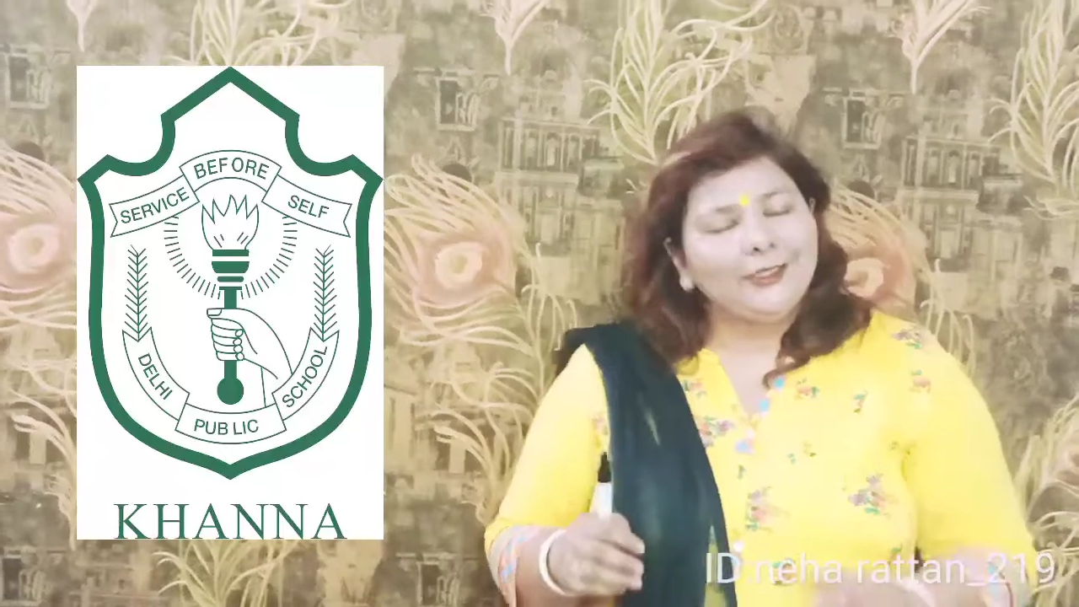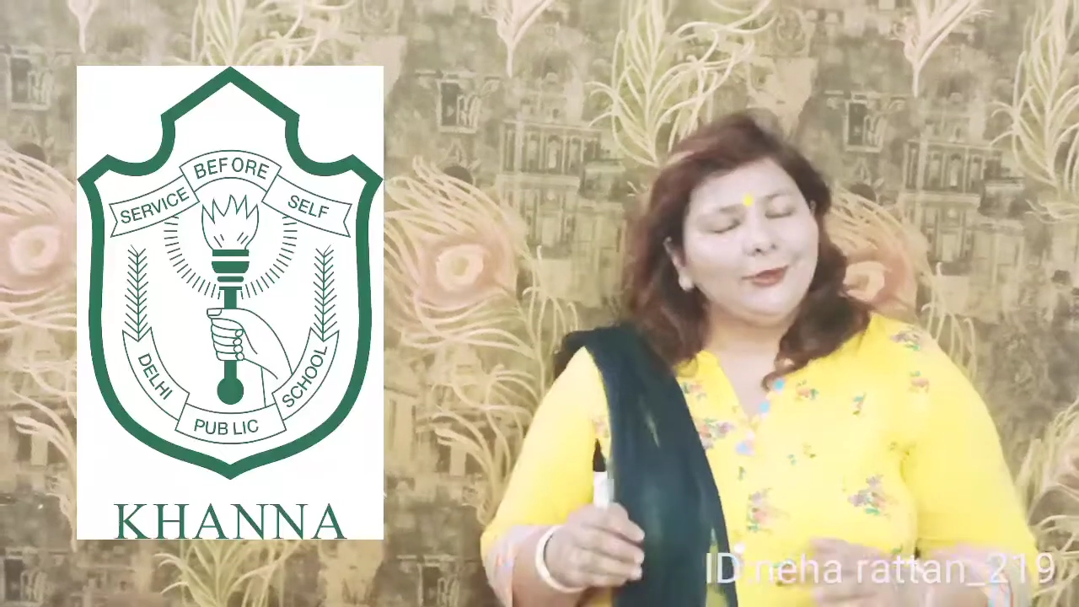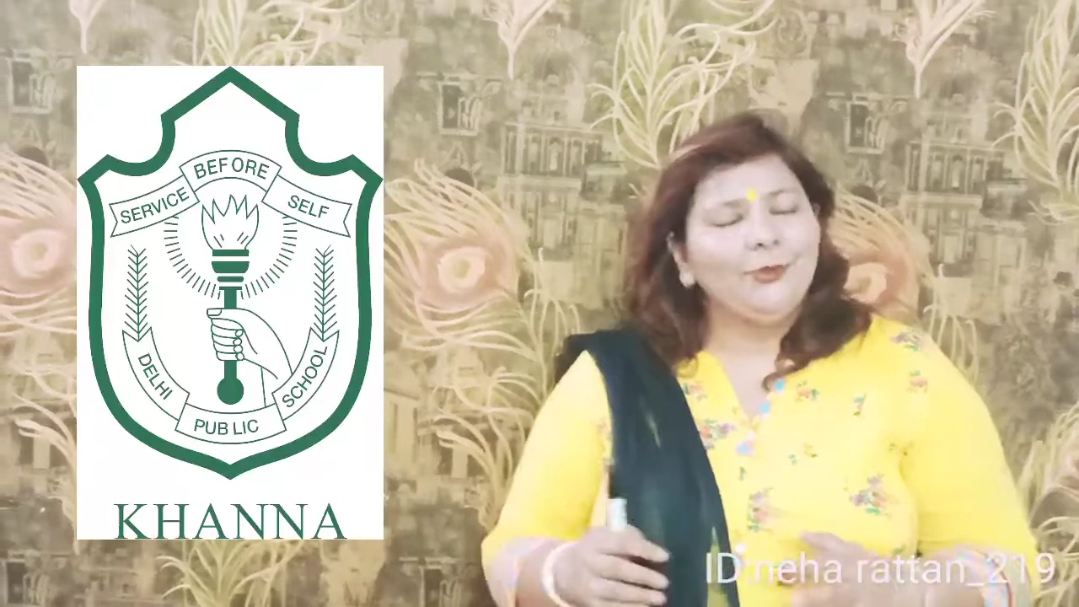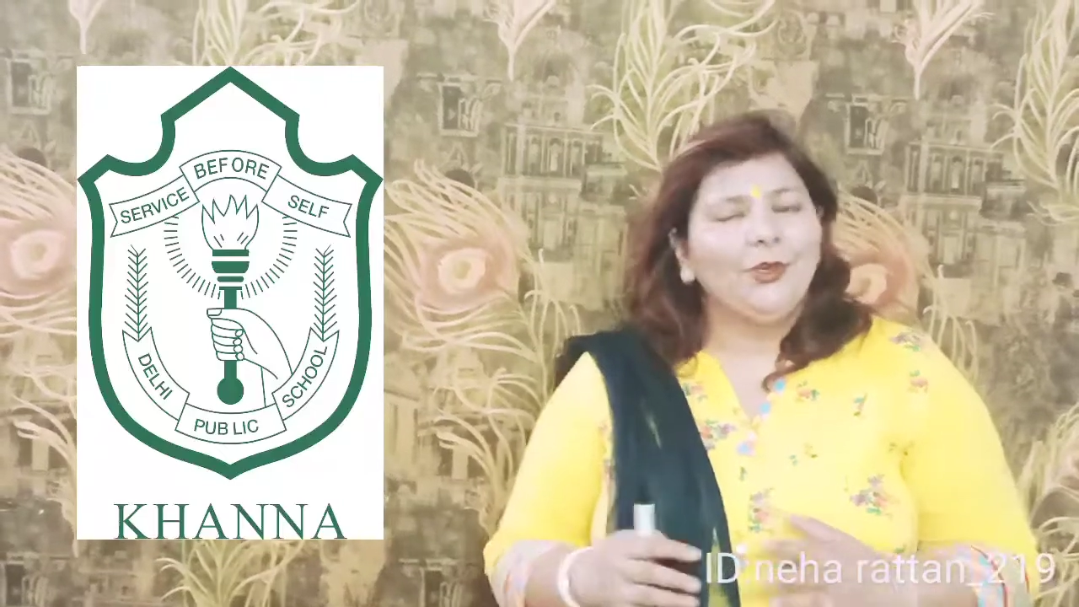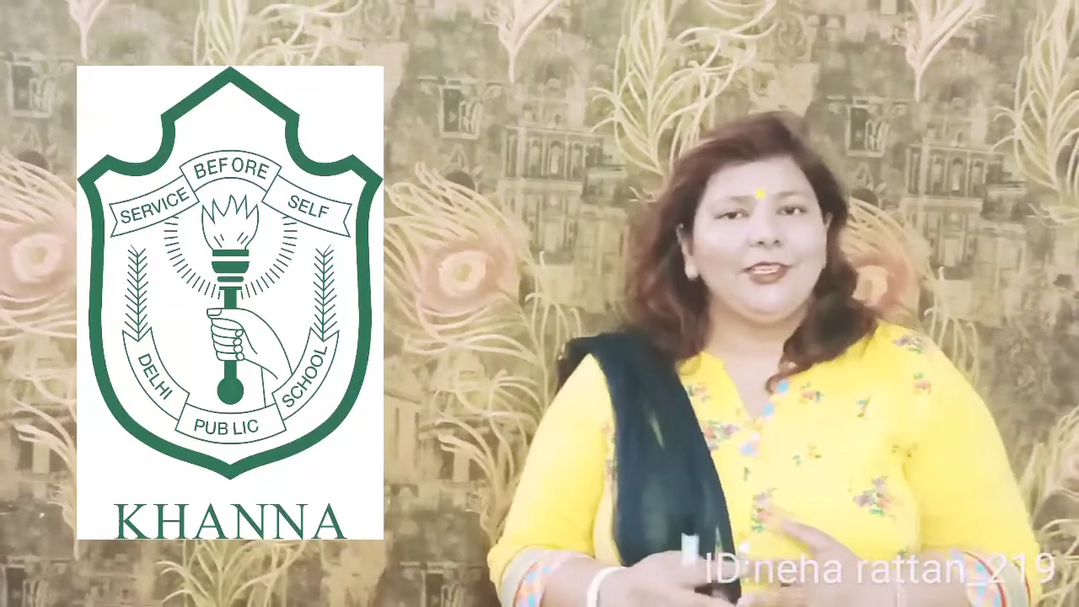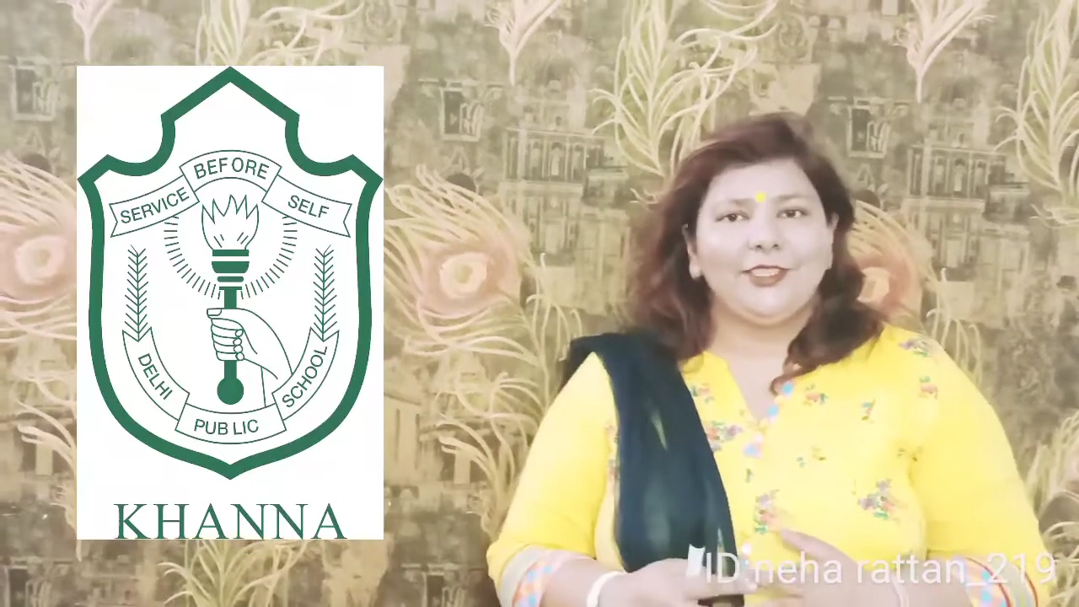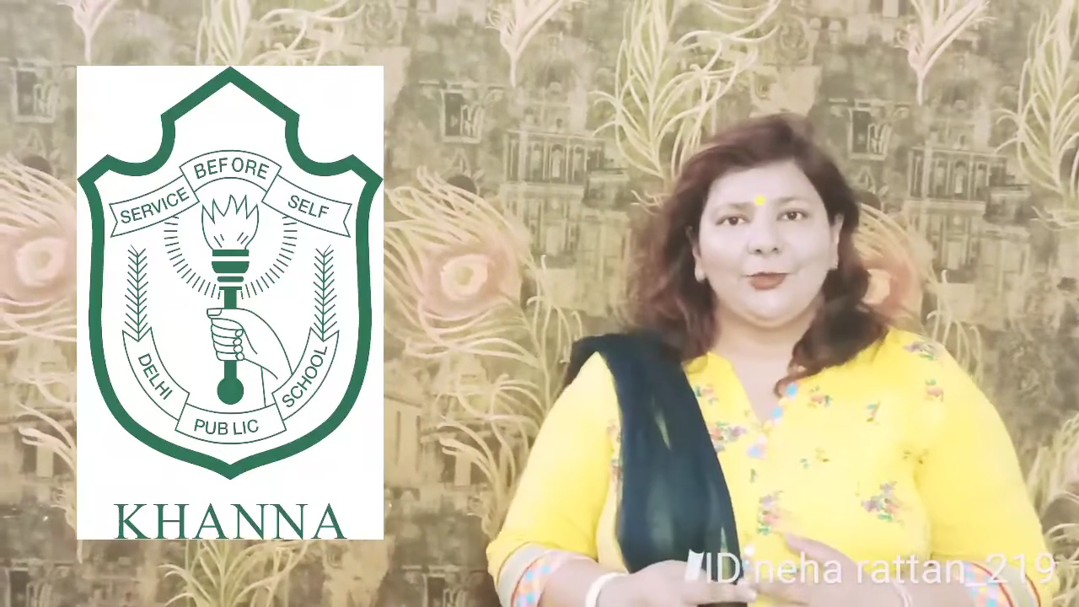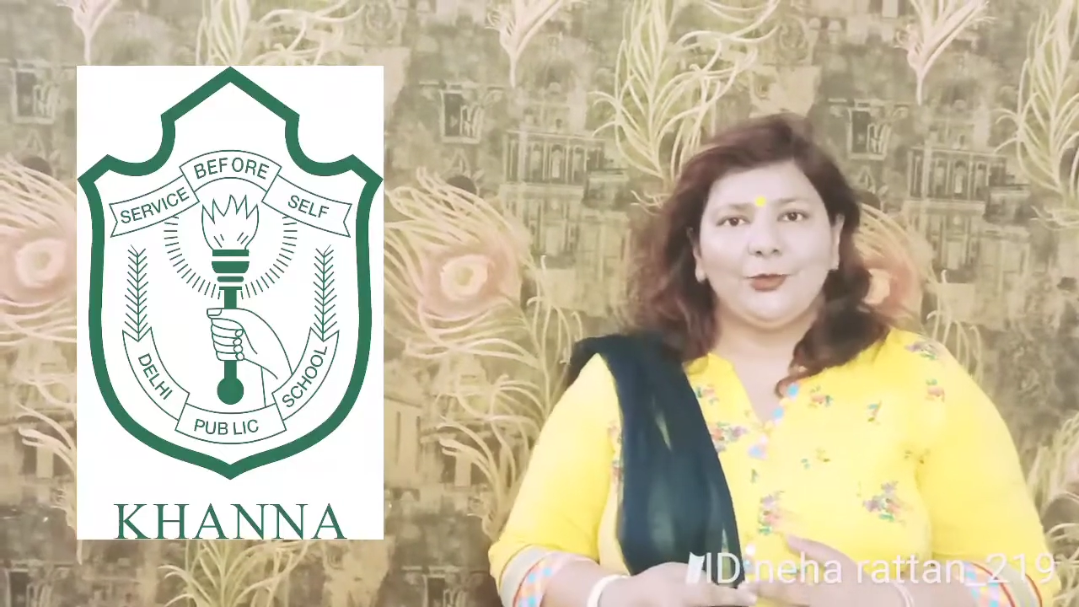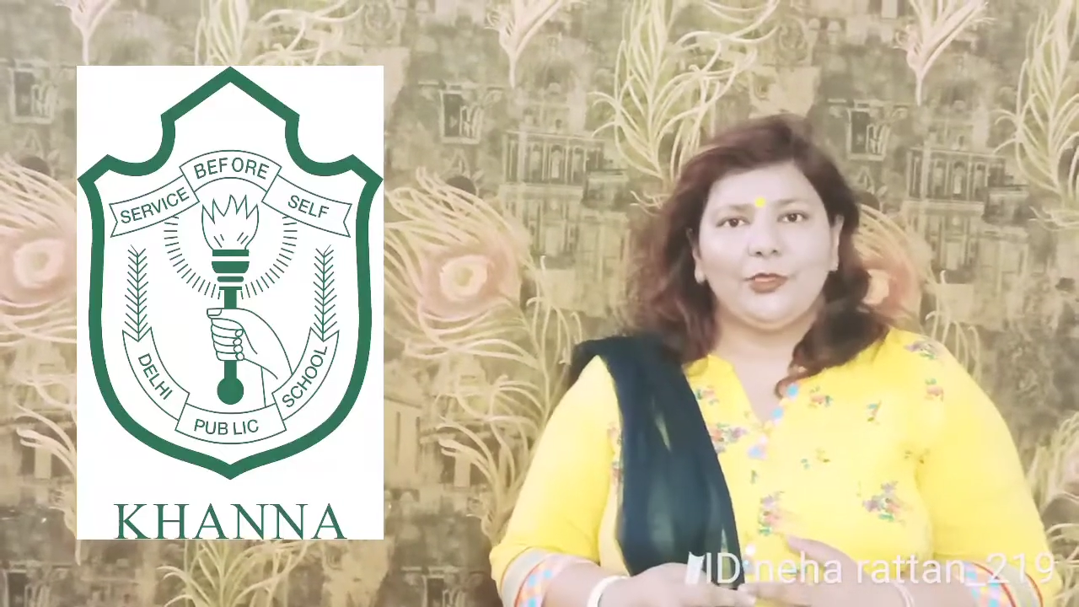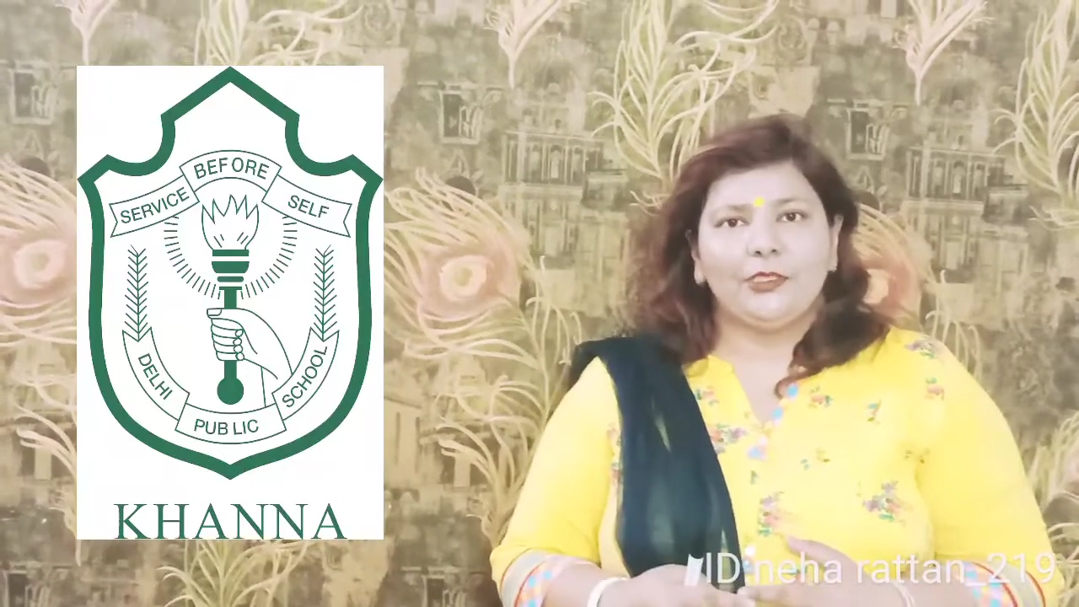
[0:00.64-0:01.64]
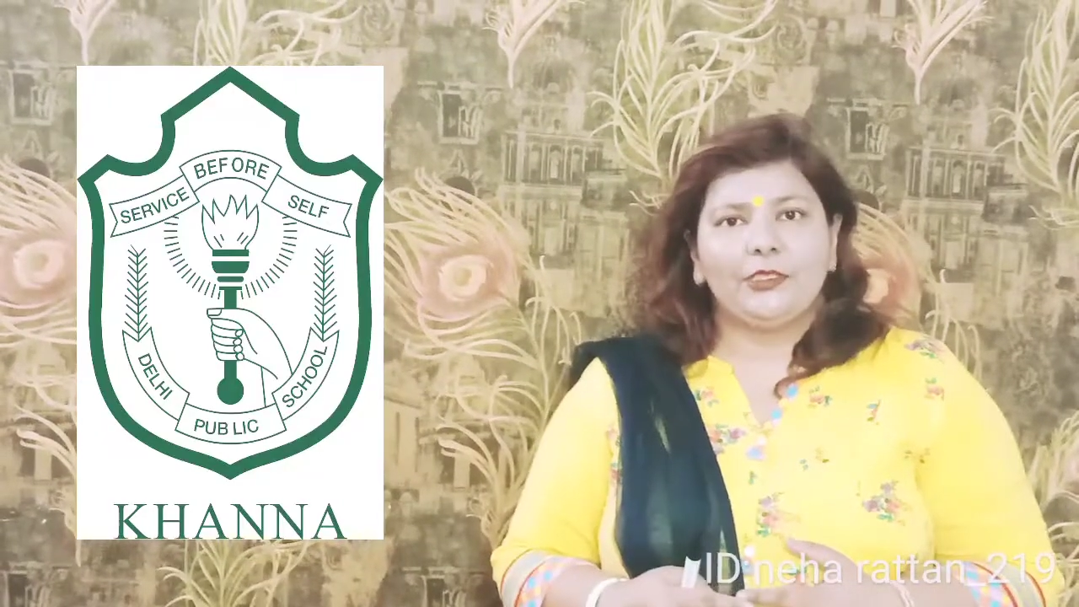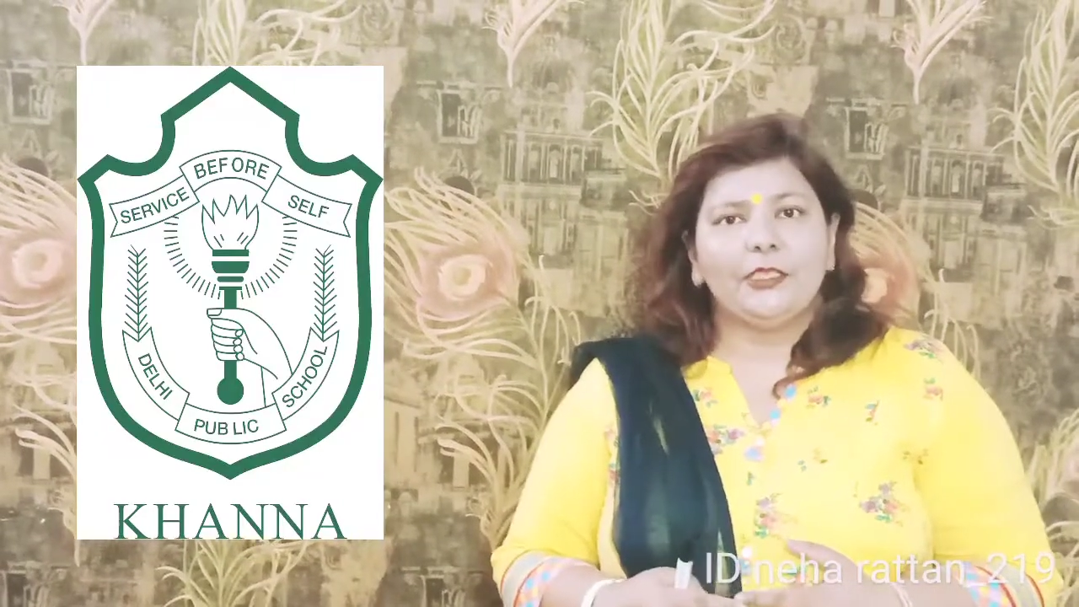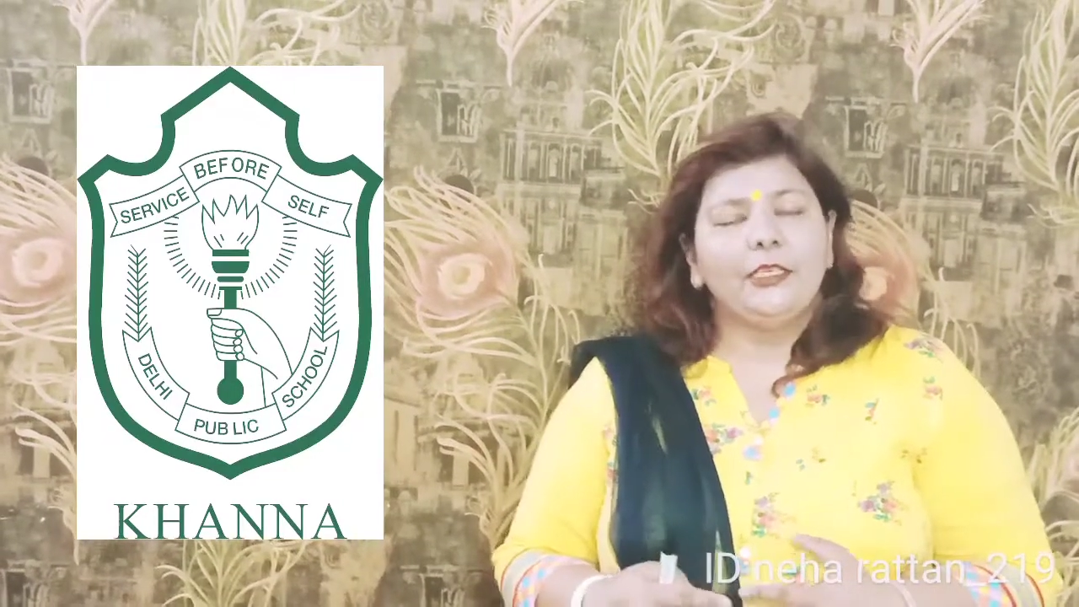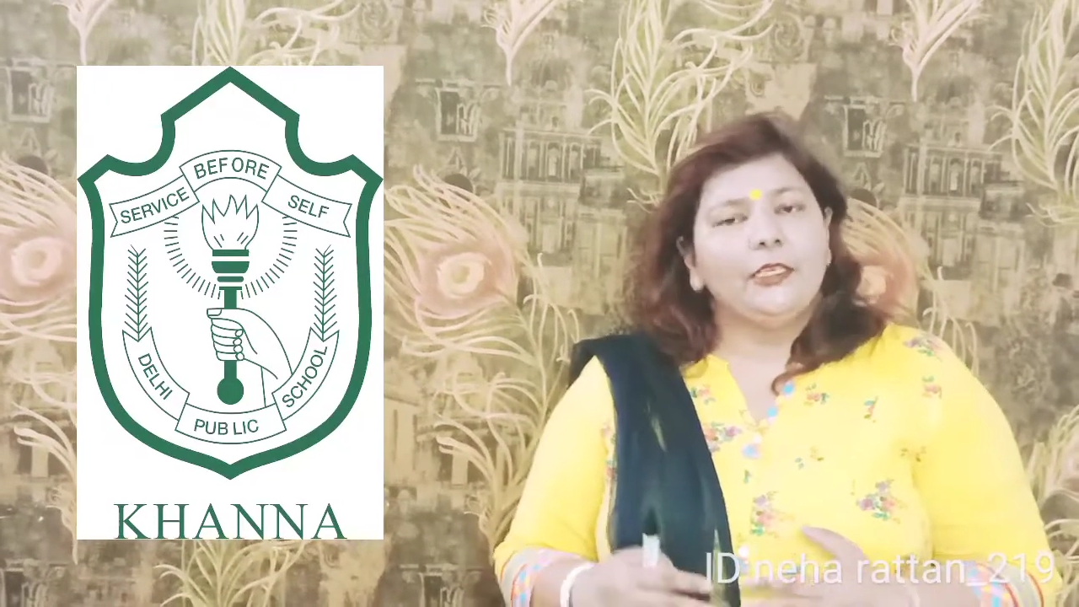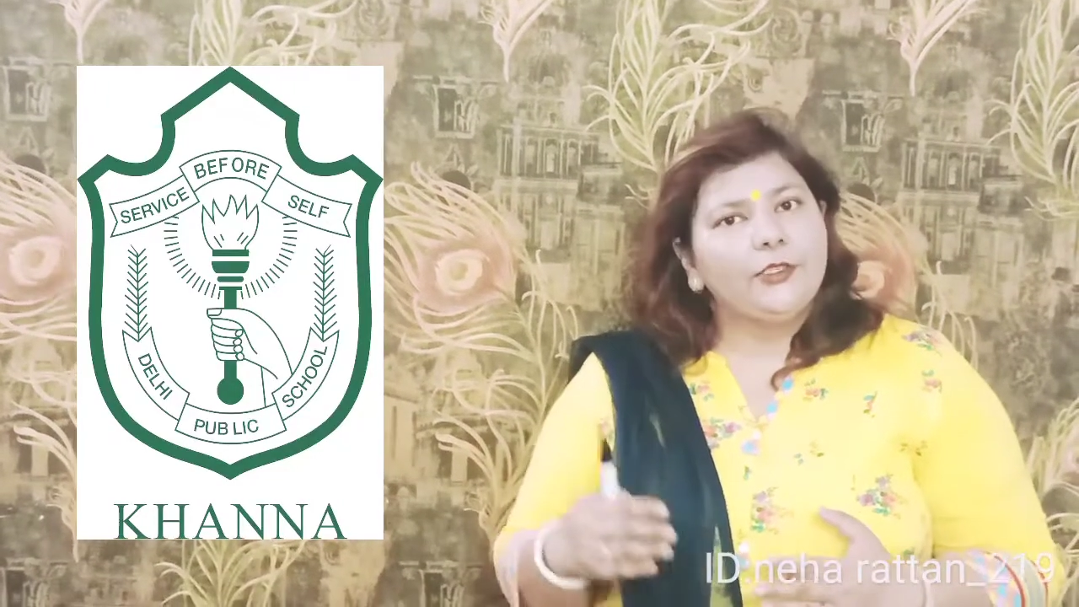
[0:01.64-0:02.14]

Good morning, students.